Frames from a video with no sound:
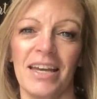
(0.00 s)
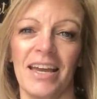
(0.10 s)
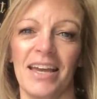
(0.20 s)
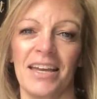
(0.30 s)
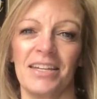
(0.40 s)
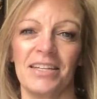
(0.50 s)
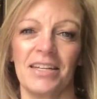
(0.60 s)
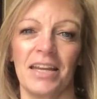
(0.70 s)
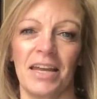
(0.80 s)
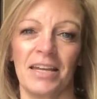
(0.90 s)
and
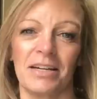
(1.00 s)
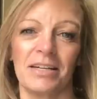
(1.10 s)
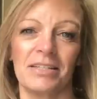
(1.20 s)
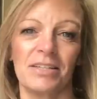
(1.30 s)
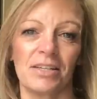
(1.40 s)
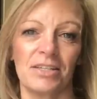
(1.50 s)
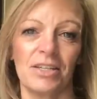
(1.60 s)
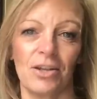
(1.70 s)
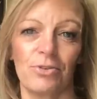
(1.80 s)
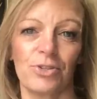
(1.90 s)
in a uh,
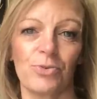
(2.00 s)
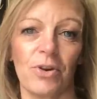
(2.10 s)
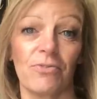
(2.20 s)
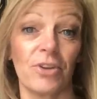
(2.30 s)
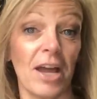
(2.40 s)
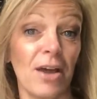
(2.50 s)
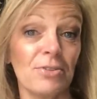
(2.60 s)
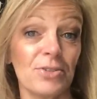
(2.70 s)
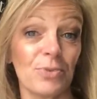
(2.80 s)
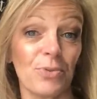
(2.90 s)
1600 square foot
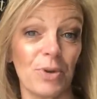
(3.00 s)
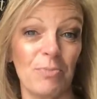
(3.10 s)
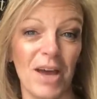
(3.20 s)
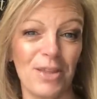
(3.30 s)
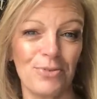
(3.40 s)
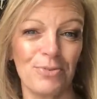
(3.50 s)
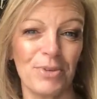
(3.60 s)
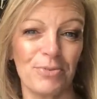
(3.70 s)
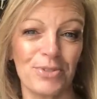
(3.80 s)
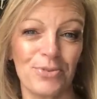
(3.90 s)
house with one bathroom
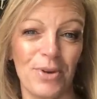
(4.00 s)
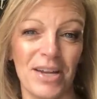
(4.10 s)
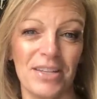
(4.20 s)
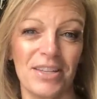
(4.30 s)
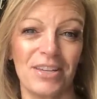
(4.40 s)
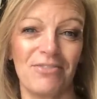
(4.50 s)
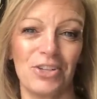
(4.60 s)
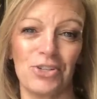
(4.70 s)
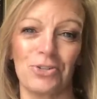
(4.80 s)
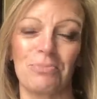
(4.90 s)
it was quite the
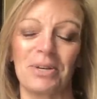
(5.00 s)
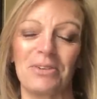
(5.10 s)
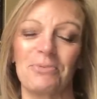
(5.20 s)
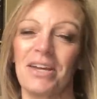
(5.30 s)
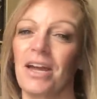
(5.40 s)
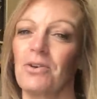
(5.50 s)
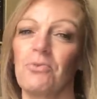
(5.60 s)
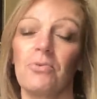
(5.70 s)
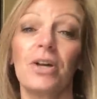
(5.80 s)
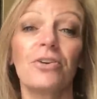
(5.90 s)
adventure but we had a
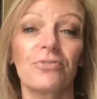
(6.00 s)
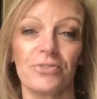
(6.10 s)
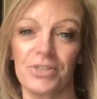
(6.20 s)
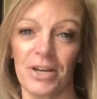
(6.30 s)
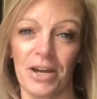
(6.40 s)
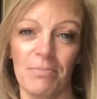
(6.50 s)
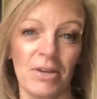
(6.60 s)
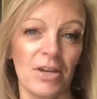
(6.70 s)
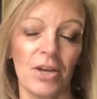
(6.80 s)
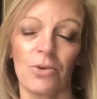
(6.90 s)
wonderful time
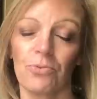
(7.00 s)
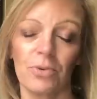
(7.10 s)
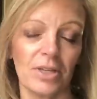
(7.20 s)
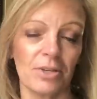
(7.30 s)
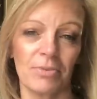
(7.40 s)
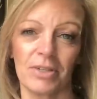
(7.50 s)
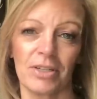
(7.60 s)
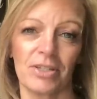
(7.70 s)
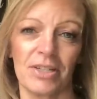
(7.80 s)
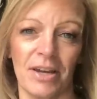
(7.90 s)
really really
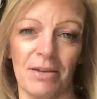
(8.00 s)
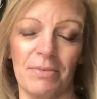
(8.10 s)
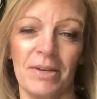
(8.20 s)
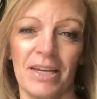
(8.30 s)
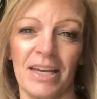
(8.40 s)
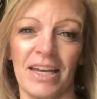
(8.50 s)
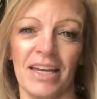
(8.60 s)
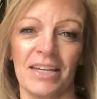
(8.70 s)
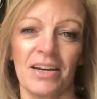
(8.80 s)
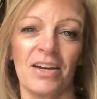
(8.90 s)
good time
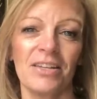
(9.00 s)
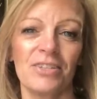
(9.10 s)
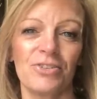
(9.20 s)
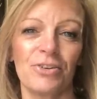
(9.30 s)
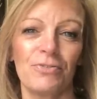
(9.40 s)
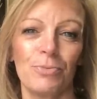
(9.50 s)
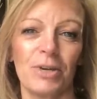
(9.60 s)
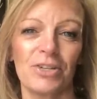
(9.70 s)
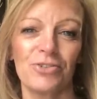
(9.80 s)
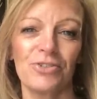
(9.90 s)
and I'll insert a few
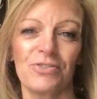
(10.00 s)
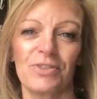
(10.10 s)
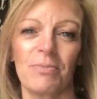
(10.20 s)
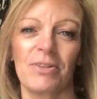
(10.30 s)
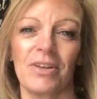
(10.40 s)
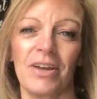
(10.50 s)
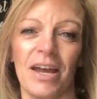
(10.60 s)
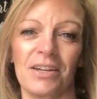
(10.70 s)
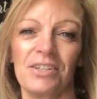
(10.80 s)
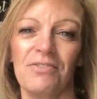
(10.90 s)
pictures of some of the
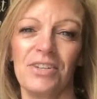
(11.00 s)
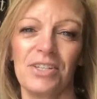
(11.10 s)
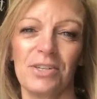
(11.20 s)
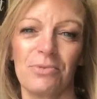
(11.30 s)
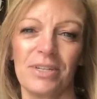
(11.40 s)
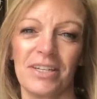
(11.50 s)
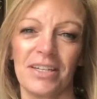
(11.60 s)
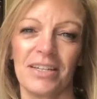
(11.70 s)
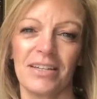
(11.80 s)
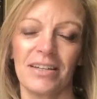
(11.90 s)
activities that we
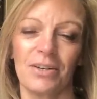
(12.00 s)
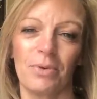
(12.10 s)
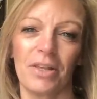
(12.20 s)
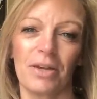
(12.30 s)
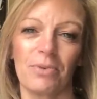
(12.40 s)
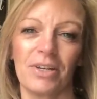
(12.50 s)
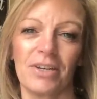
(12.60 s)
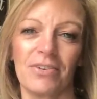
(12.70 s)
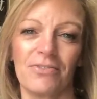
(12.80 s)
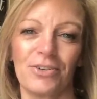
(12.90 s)
did uh, while they were
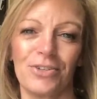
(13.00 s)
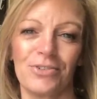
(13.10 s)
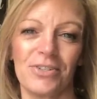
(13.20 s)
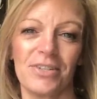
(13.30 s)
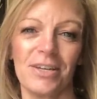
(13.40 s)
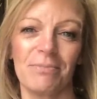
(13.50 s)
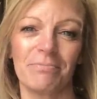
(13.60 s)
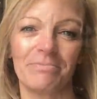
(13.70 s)
here for you to see.